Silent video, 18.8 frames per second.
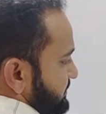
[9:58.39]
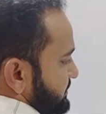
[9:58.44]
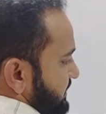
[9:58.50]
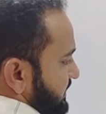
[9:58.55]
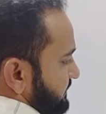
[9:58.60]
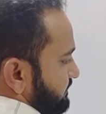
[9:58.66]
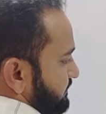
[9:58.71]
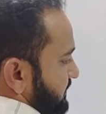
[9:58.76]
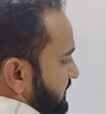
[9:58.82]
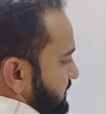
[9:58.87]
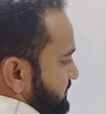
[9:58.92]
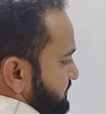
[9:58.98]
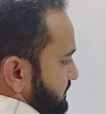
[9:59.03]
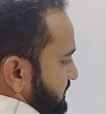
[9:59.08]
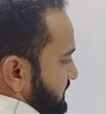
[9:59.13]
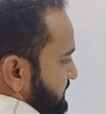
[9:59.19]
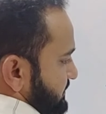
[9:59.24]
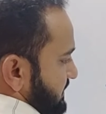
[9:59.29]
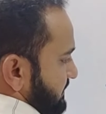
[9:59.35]
J plus
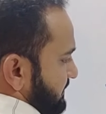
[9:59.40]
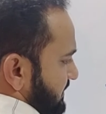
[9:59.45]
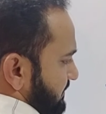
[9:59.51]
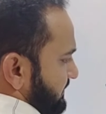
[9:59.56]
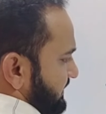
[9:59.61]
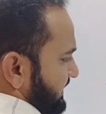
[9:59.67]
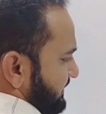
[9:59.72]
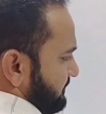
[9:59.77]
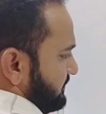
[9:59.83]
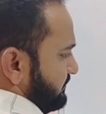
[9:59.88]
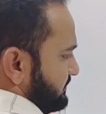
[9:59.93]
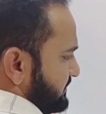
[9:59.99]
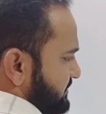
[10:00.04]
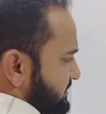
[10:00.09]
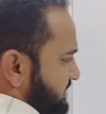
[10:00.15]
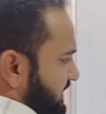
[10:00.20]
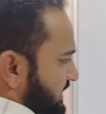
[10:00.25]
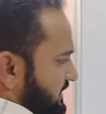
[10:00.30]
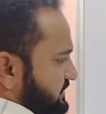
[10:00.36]
plus. I'm committing one
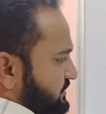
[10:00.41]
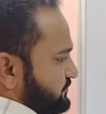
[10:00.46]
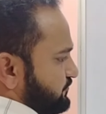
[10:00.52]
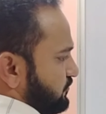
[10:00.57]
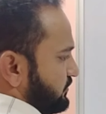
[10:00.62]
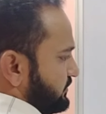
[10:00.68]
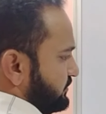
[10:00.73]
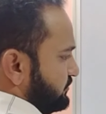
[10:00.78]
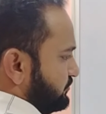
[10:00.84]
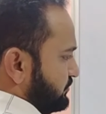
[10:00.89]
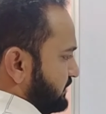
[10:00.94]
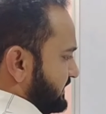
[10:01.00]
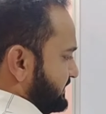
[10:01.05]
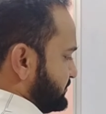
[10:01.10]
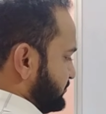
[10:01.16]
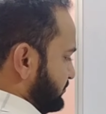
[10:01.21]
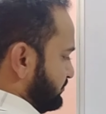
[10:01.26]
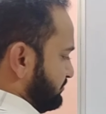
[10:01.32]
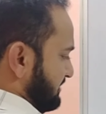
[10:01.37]
mistake. I just want you
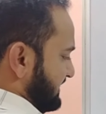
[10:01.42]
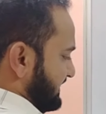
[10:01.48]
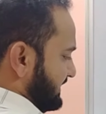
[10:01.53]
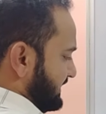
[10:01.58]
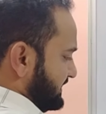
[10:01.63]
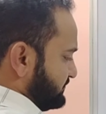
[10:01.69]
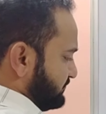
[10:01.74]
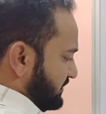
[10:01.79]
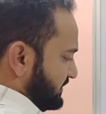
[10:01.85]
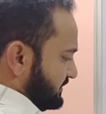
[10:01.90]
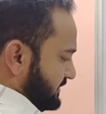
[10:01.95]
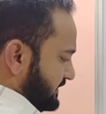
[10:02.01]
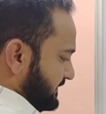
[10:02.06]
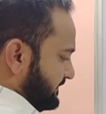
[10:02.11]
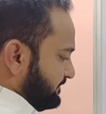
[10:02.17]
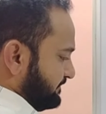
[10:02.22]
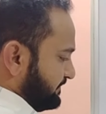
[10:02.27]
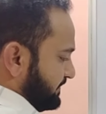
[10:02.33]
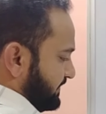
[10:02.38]
guys to realize one
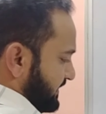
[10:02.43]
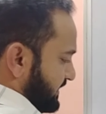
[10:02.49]
thing.